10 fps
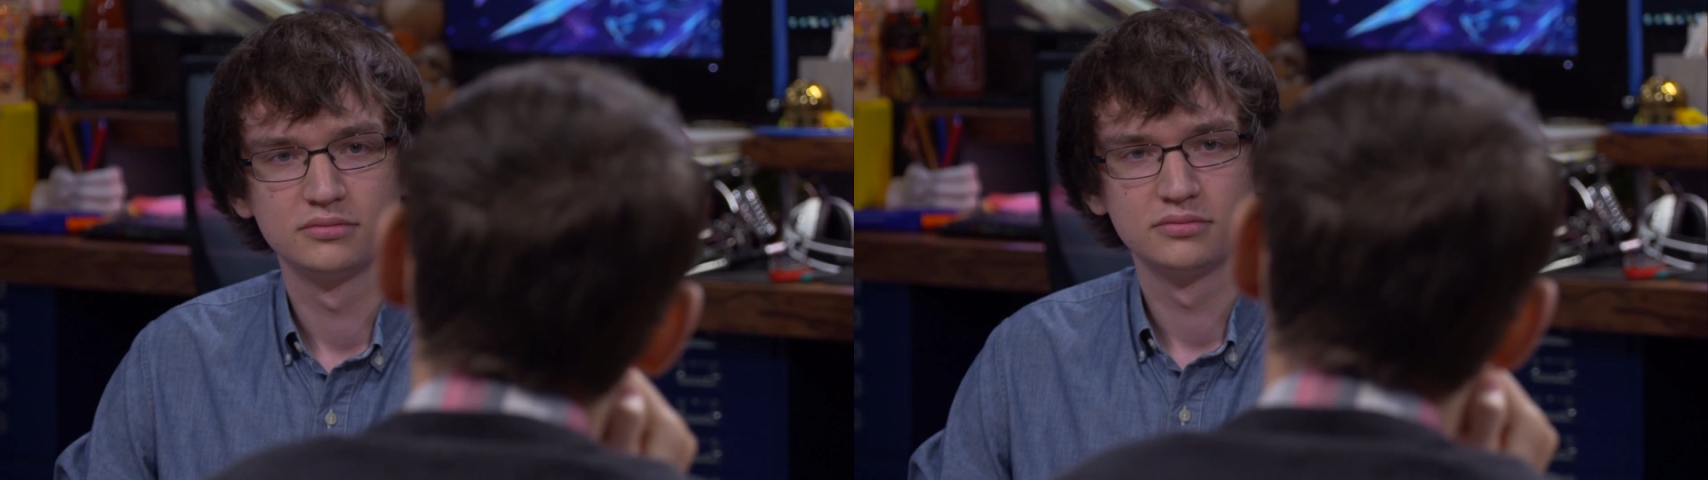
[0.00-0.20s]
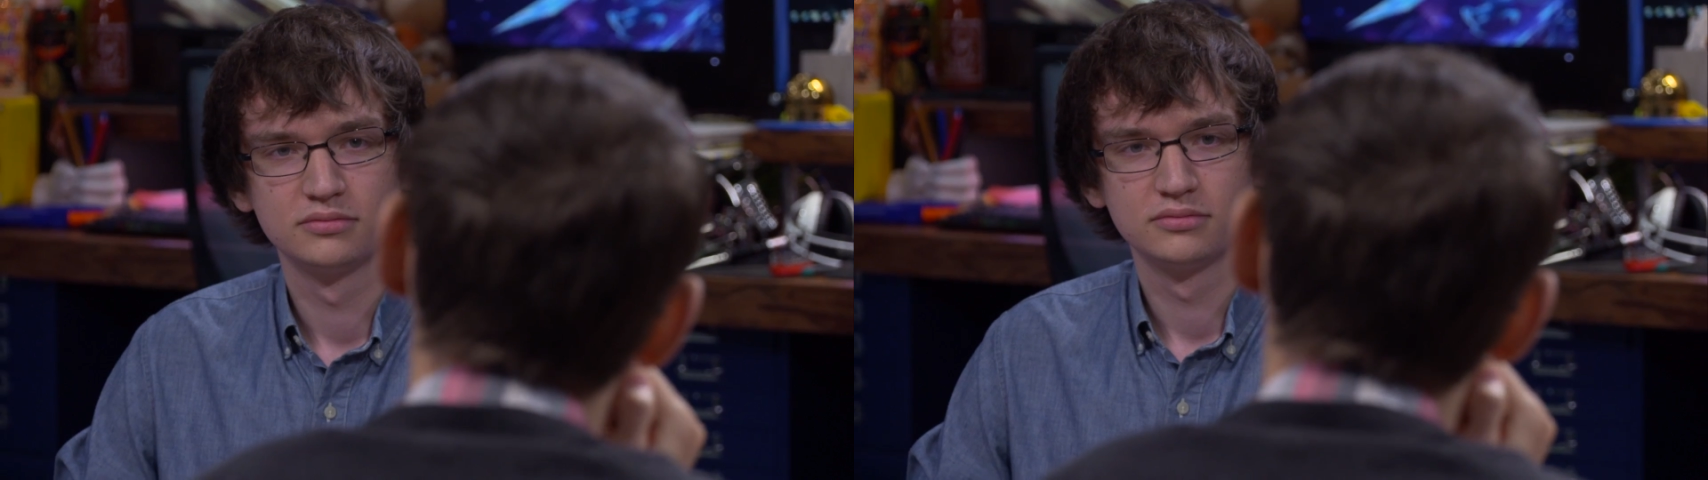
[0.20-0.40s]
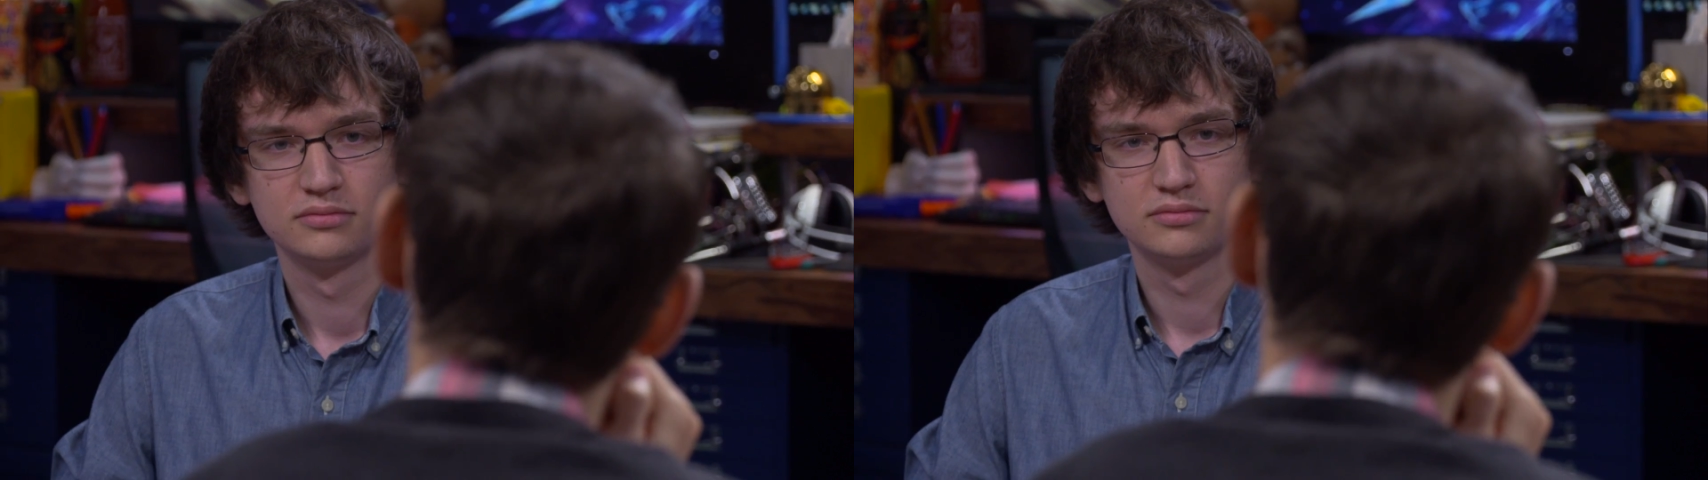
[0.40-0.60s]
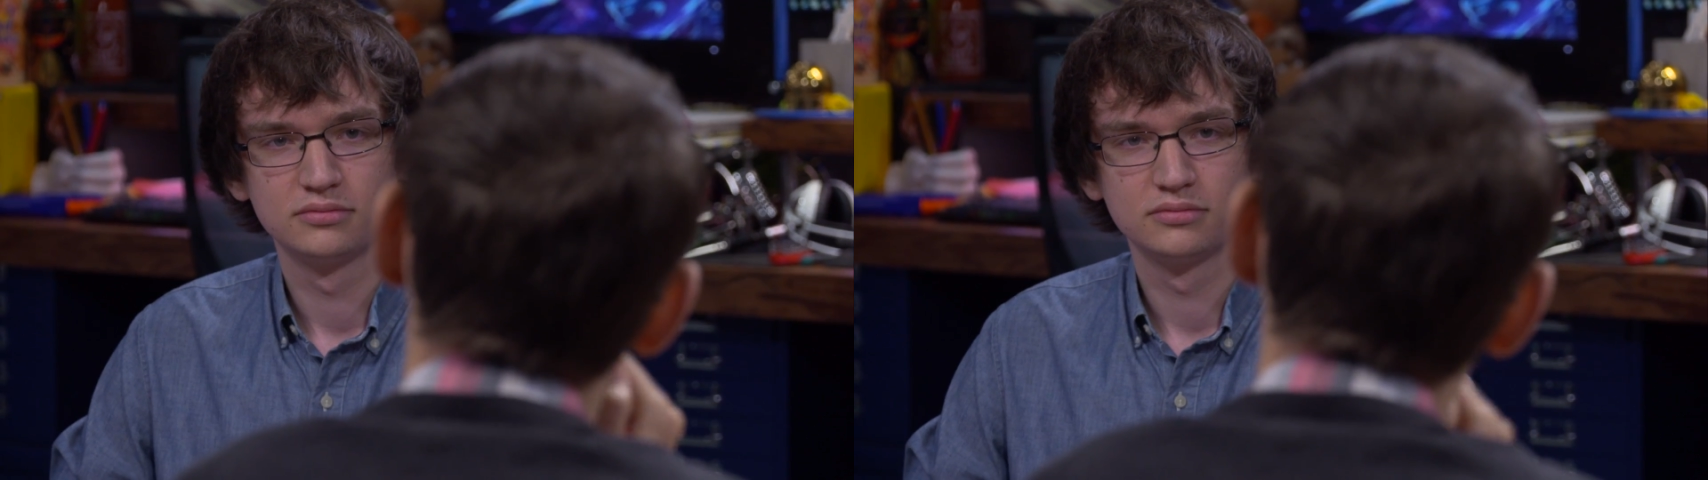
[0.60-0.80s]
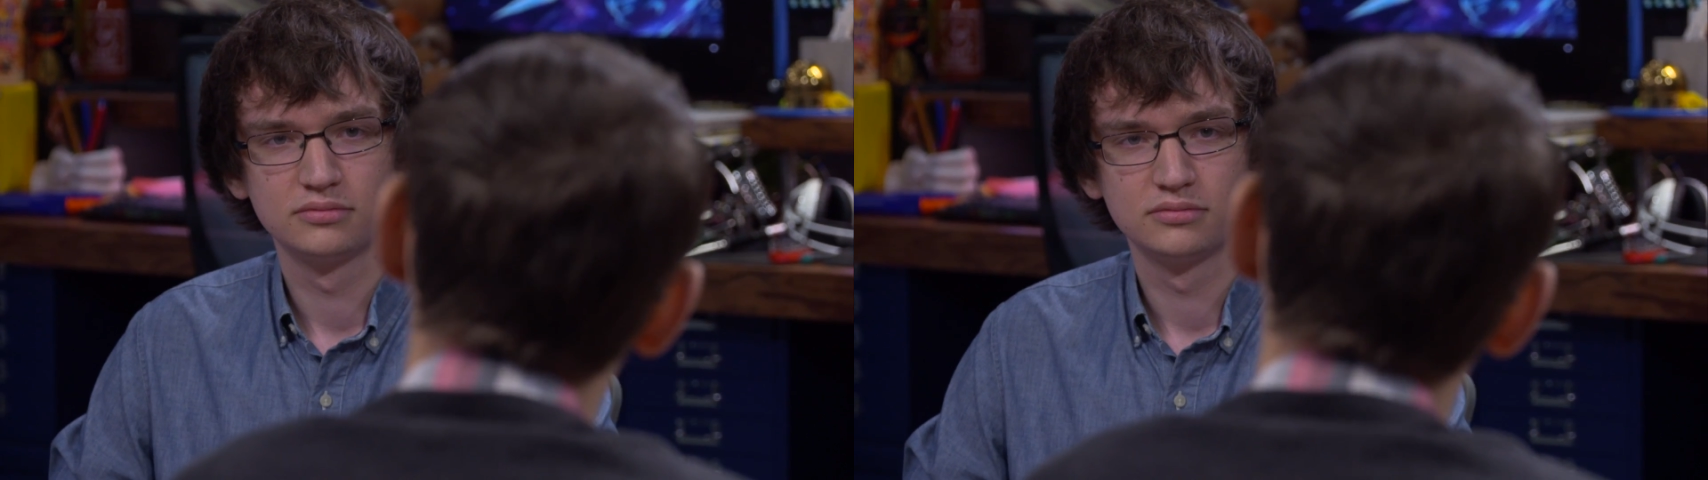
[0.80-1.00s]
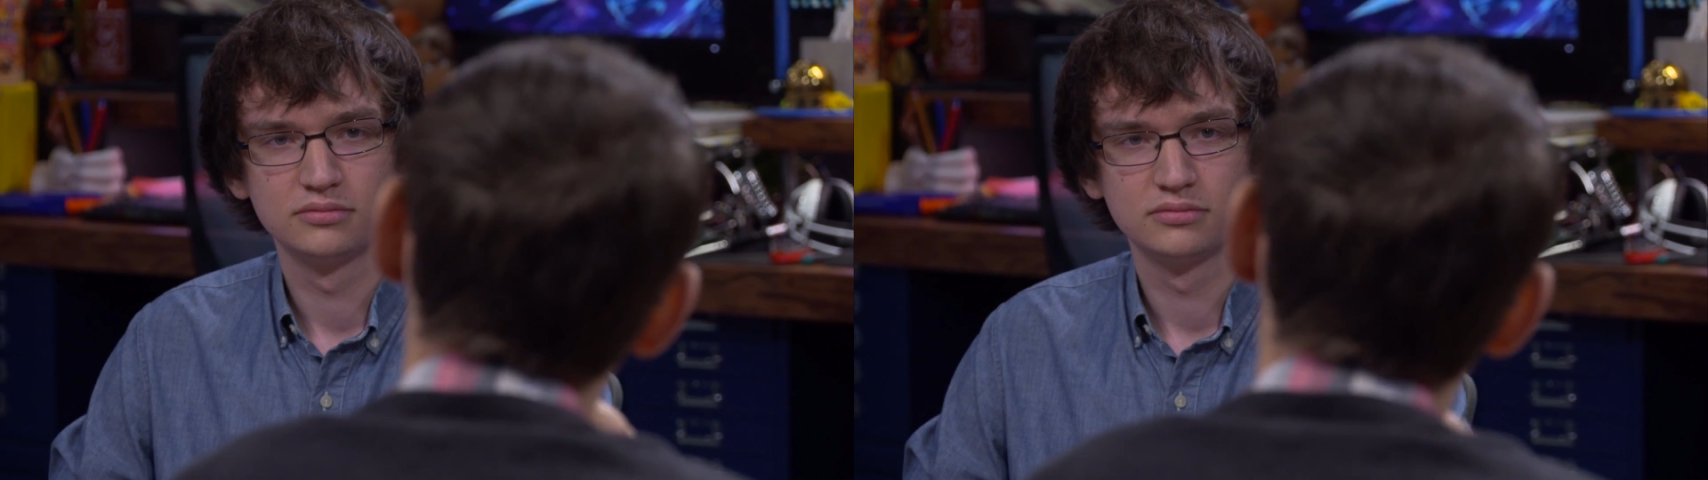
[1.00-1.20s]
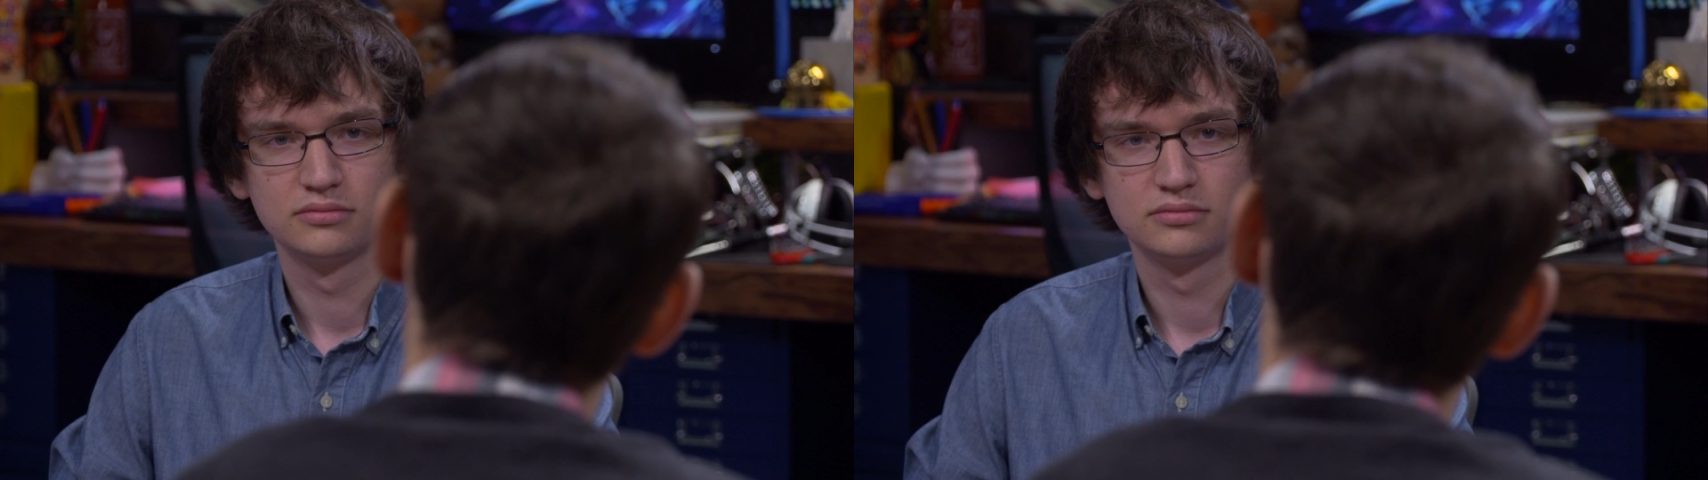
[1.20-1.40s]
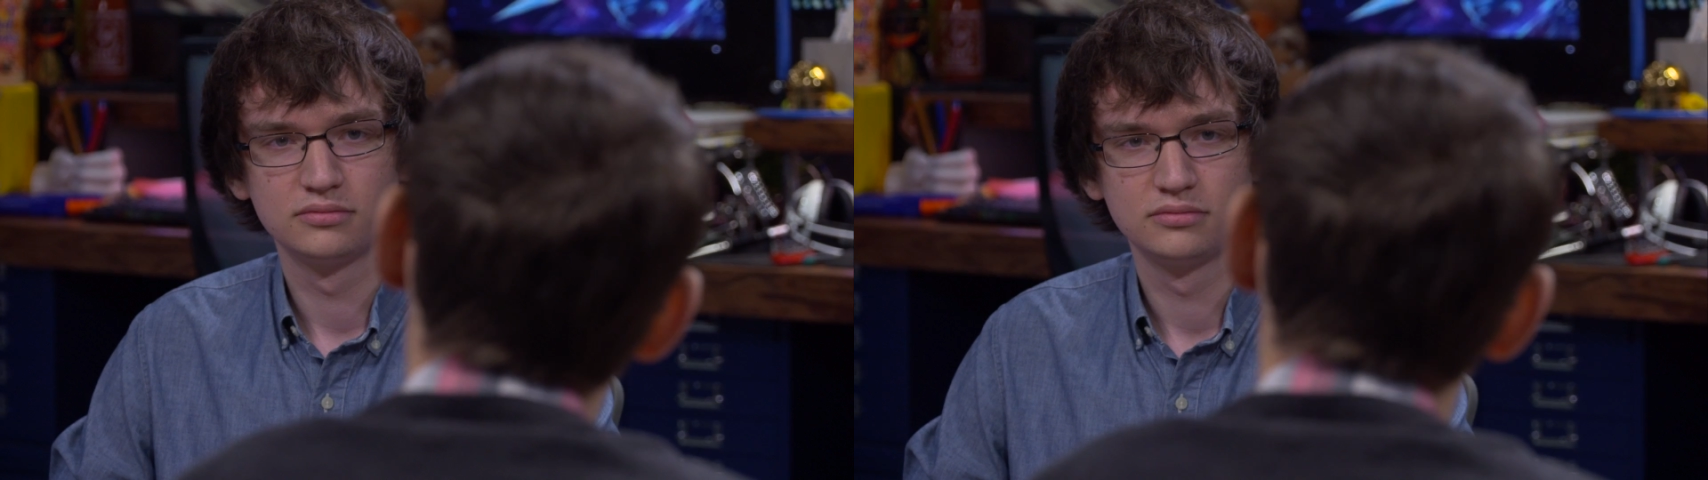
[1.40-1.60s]
is a problem with Warwick's
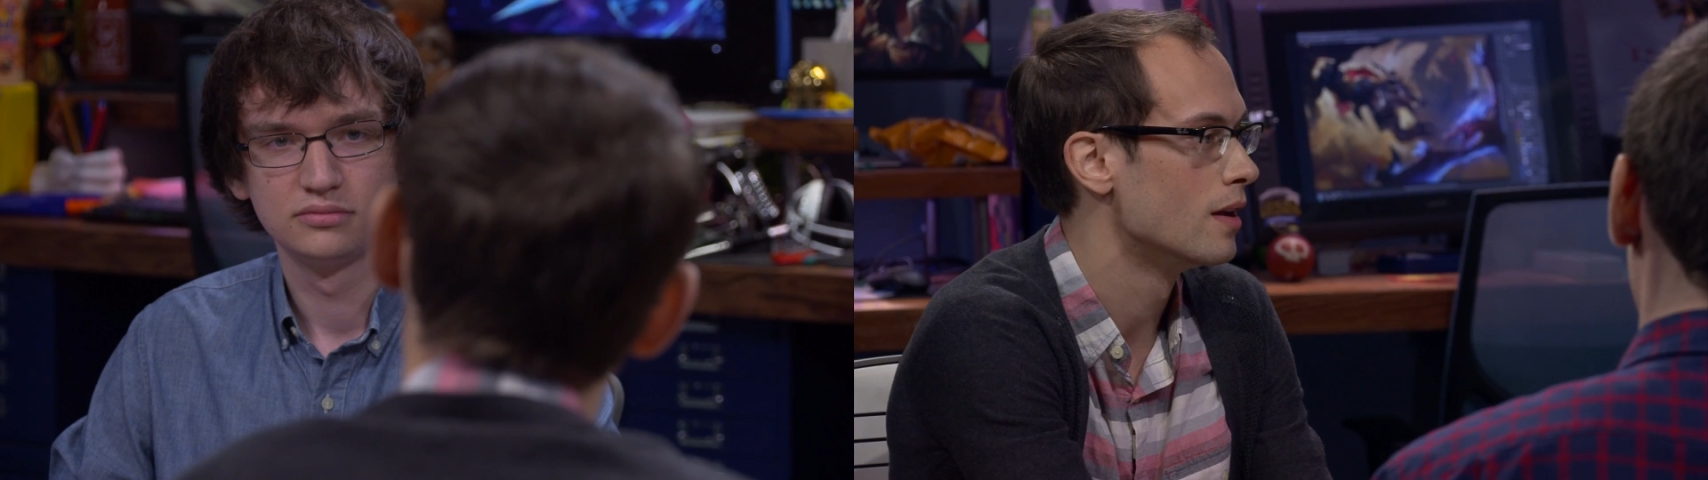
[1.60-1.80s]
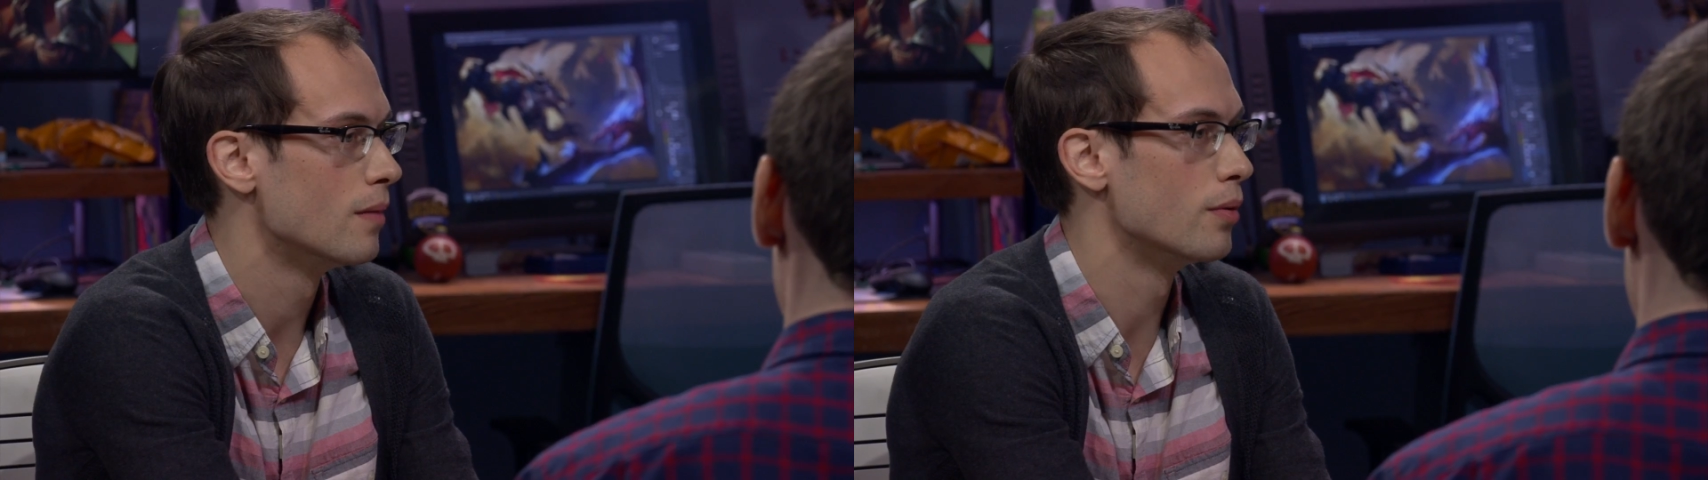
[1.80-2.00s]
kit,